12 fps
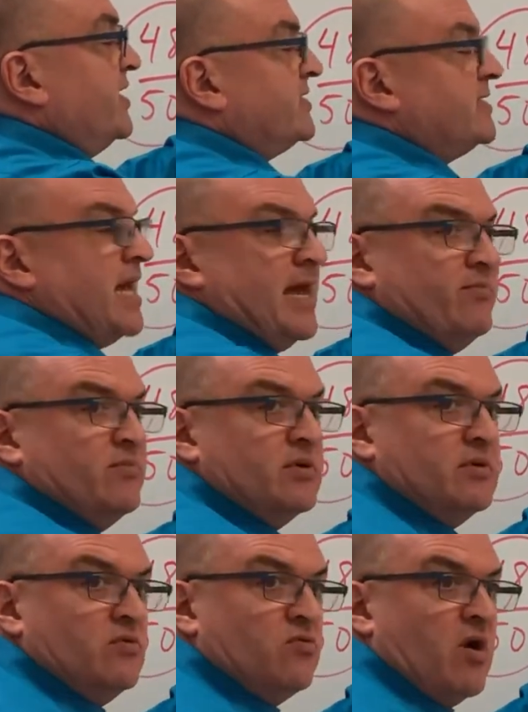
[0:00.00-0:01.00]
same
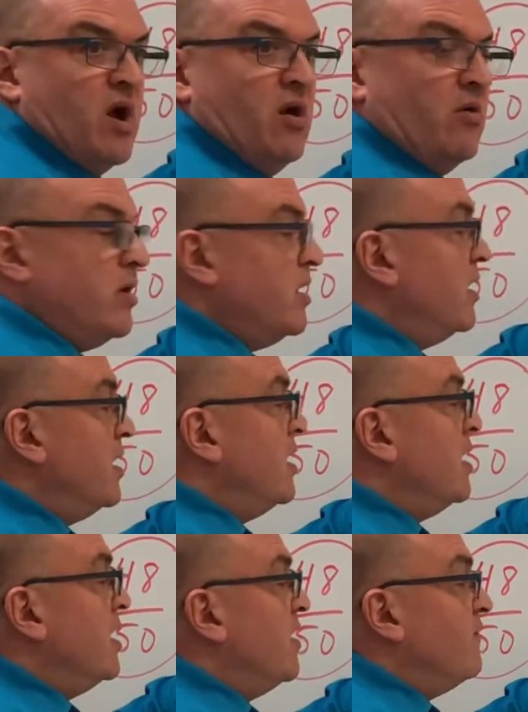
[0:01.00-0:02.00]
row?
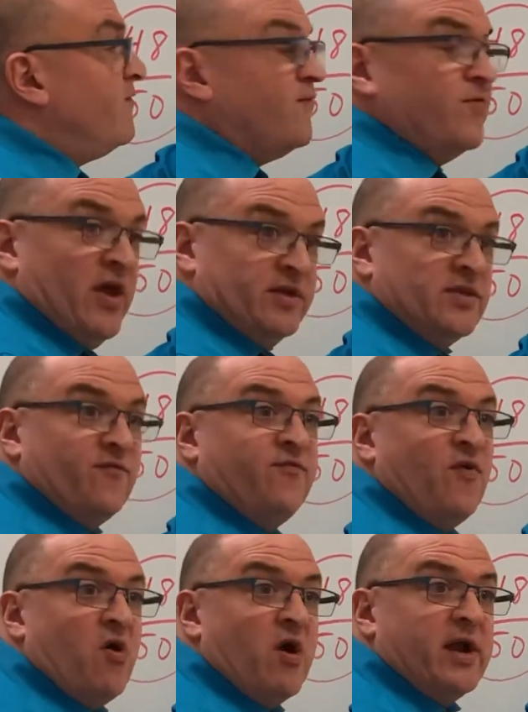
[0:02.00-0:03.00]
There's a
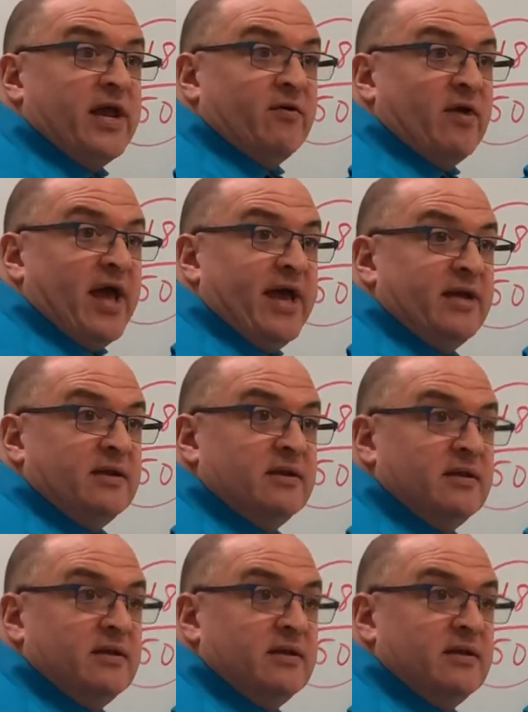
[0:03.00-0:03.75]
40, right?